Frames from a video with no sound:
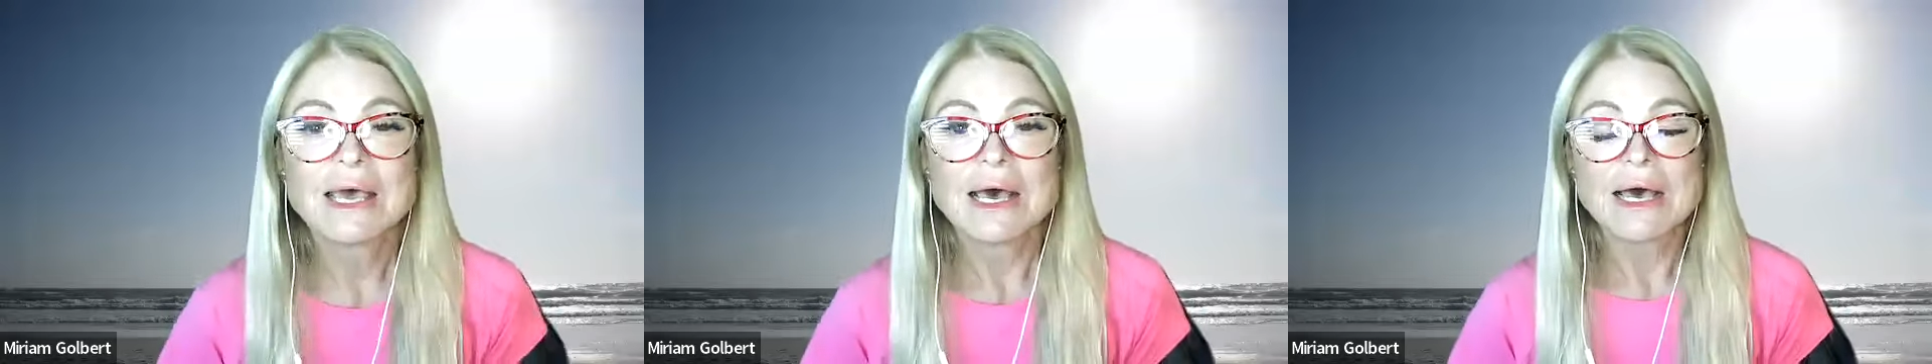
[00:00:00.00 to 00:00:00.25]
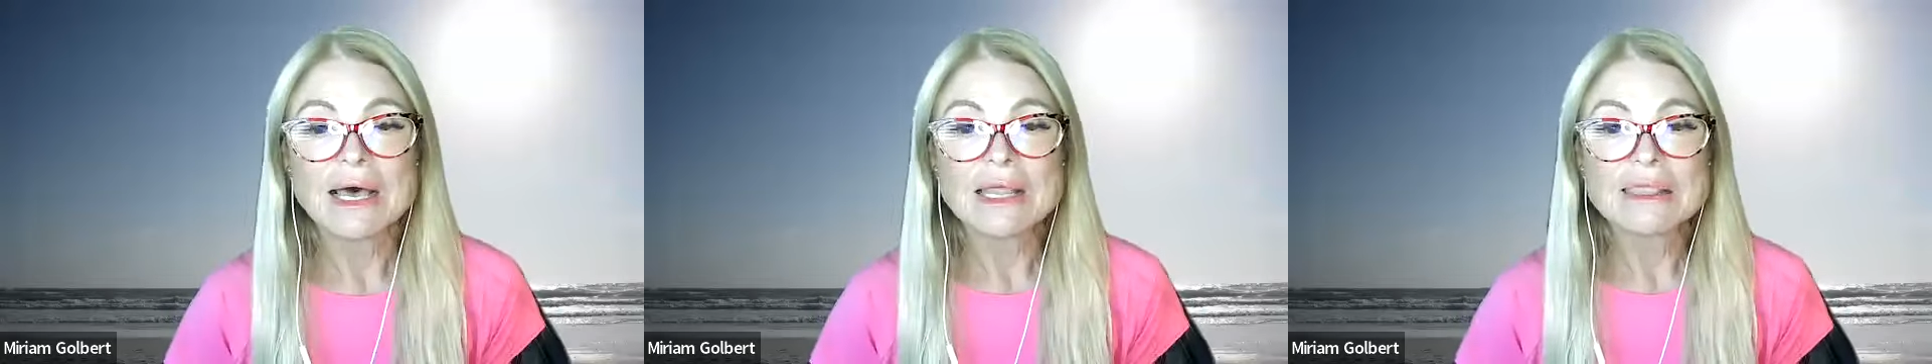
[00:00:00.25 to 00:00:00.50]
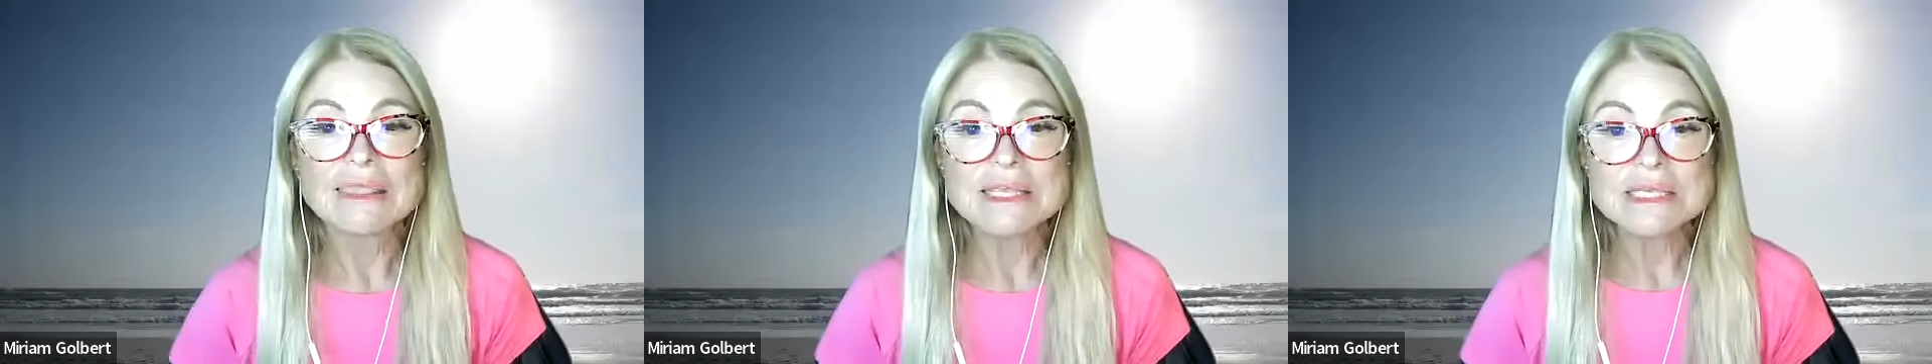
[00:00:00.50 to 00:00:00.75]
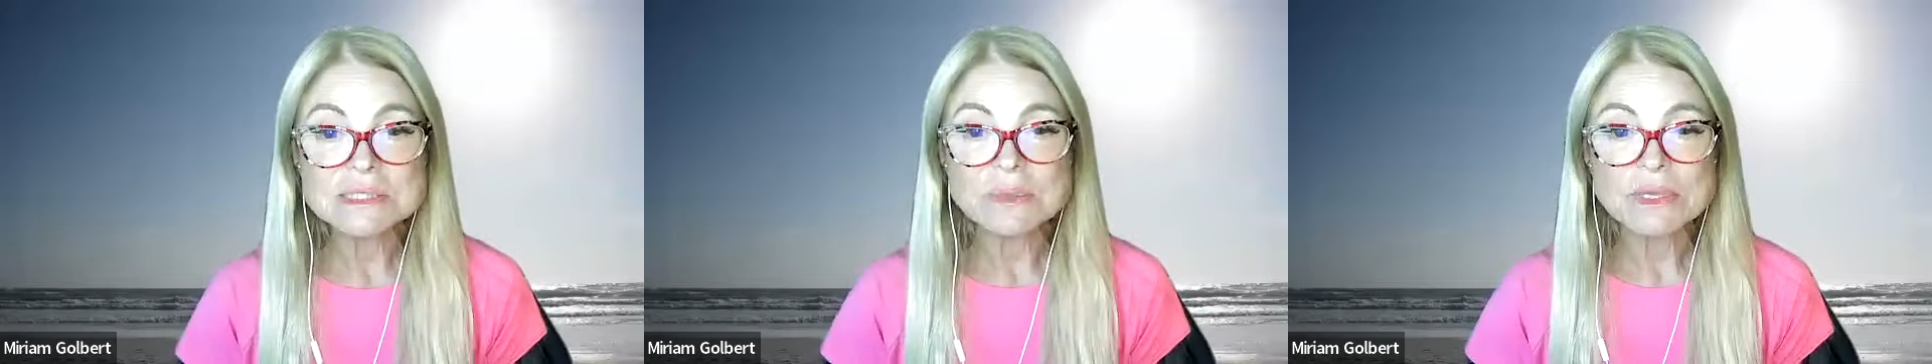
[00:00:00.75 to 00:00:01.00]
Uh,
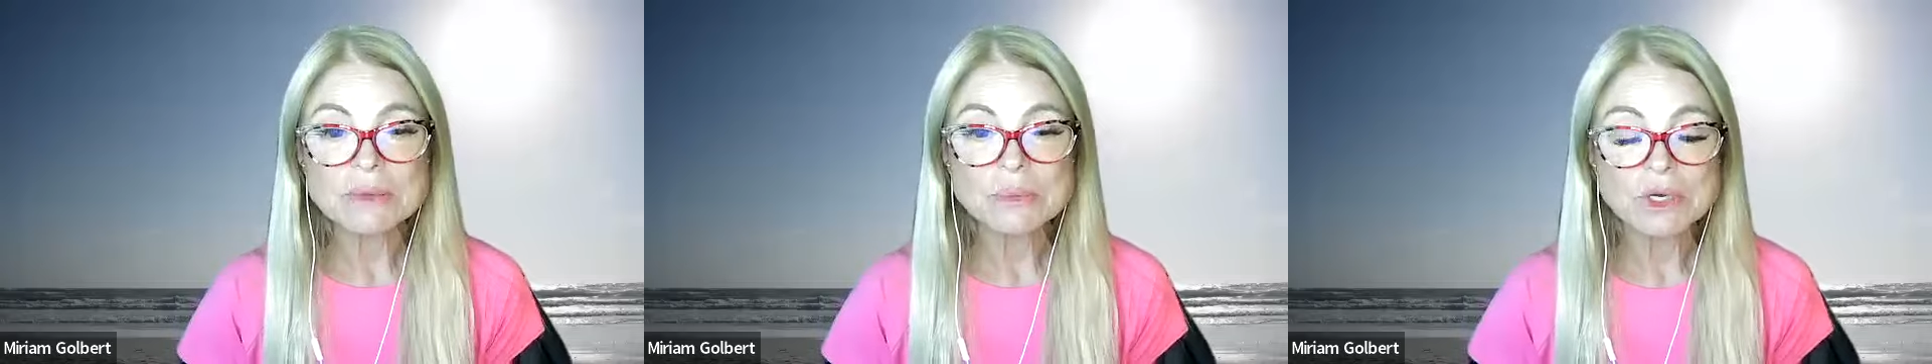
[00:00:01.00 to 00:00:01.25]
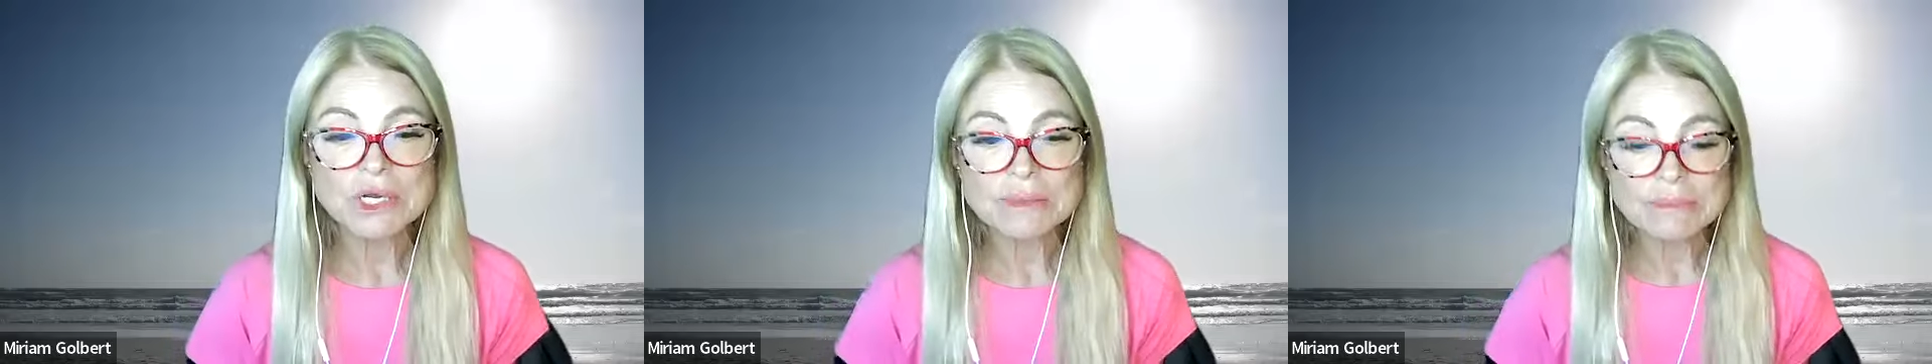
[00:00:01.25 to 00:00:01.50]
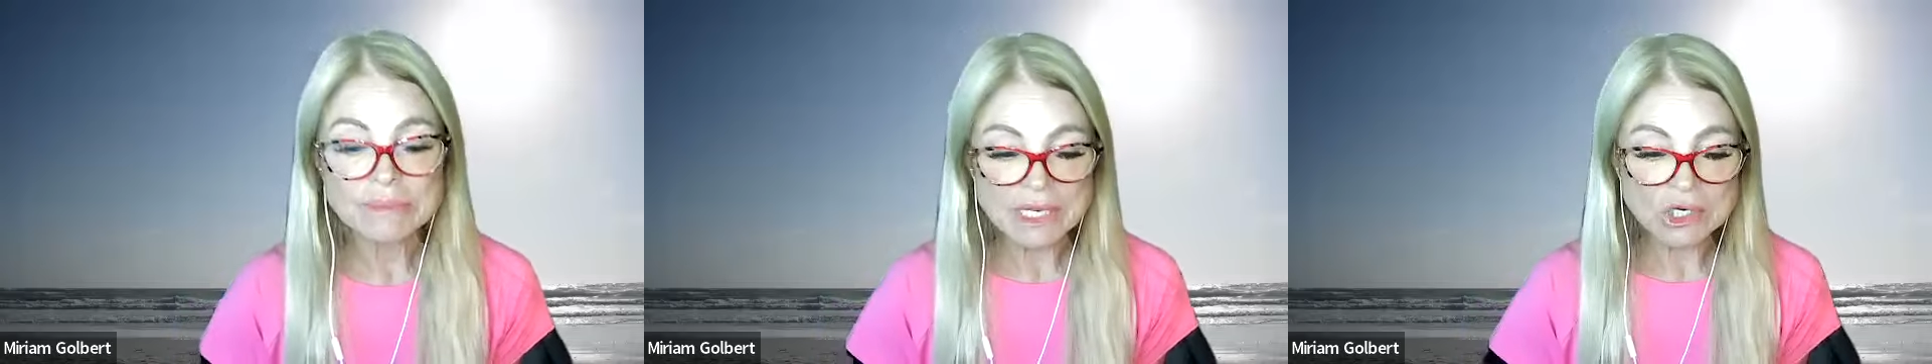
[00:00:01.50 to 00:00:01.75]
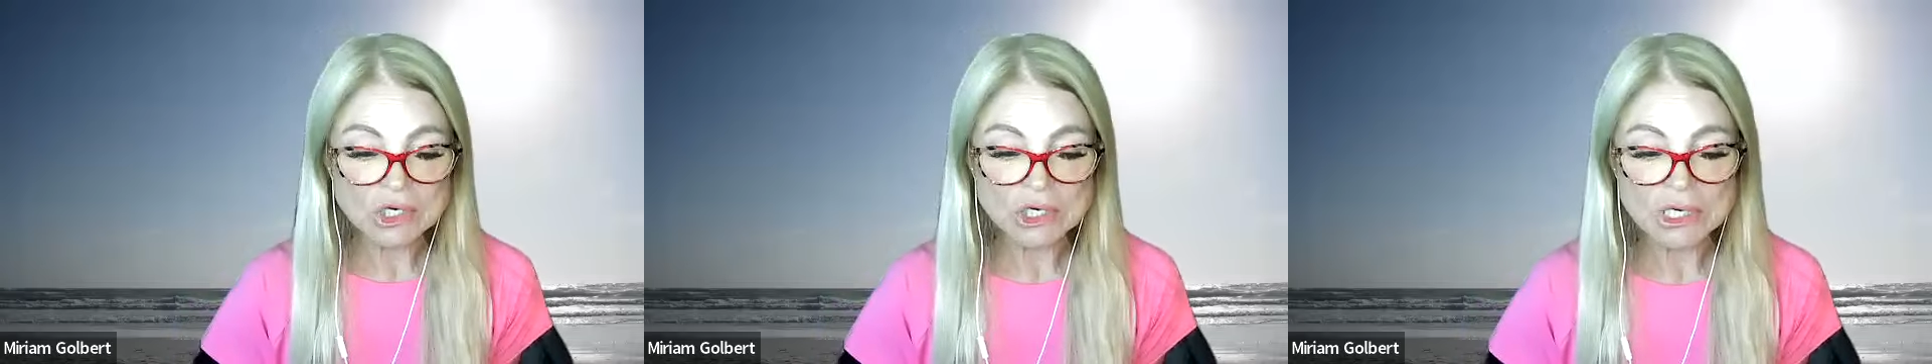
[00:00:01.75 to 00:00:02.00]
this week, we're going to
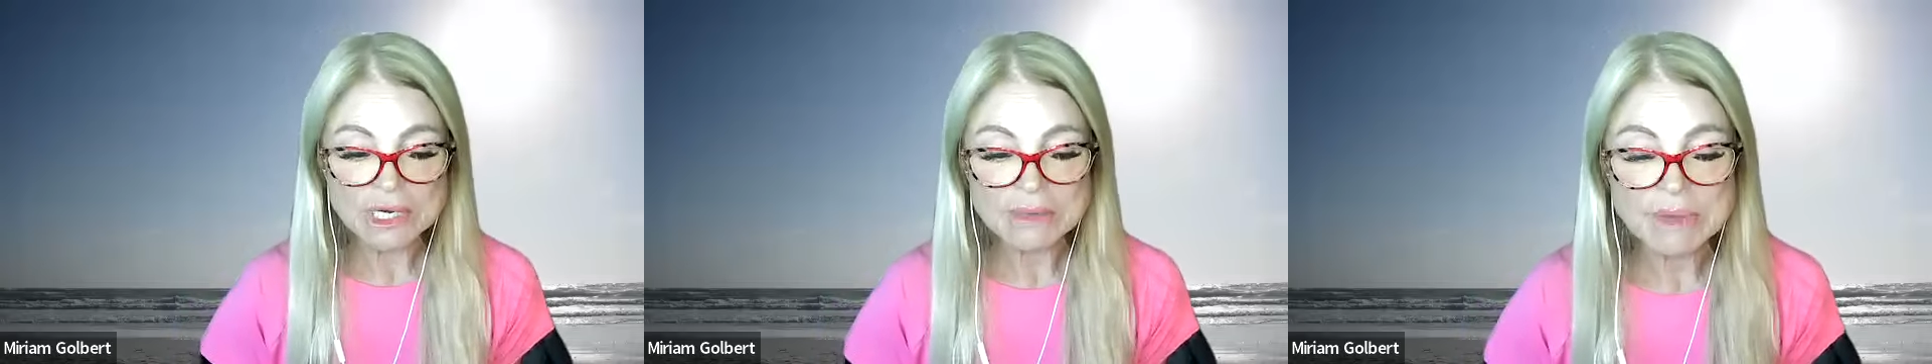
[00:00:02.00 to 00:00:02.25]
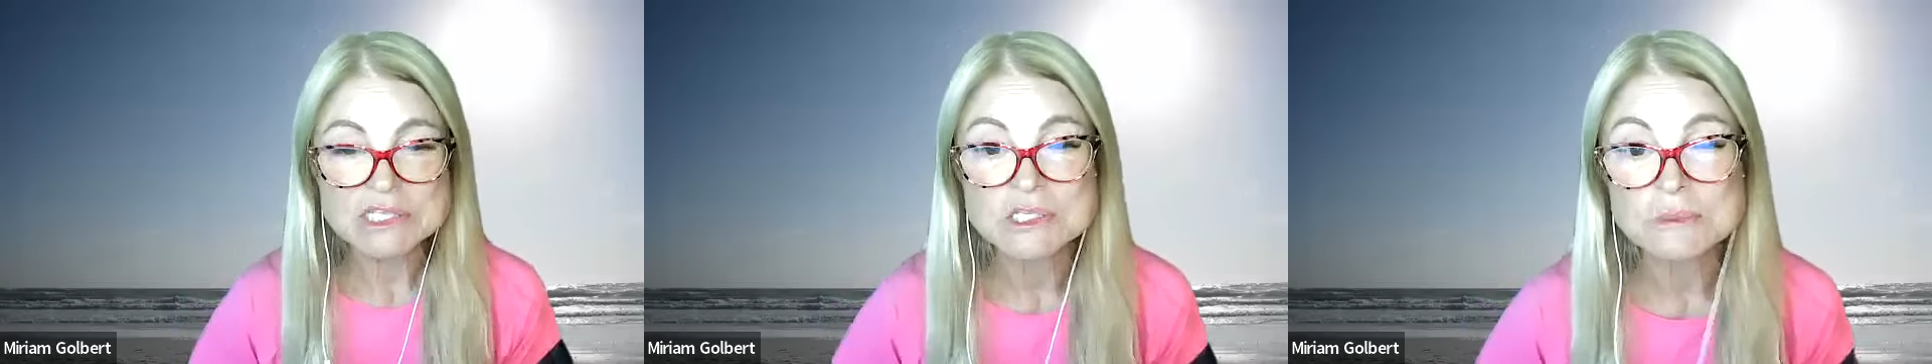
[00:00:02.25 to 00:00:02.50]
be learning about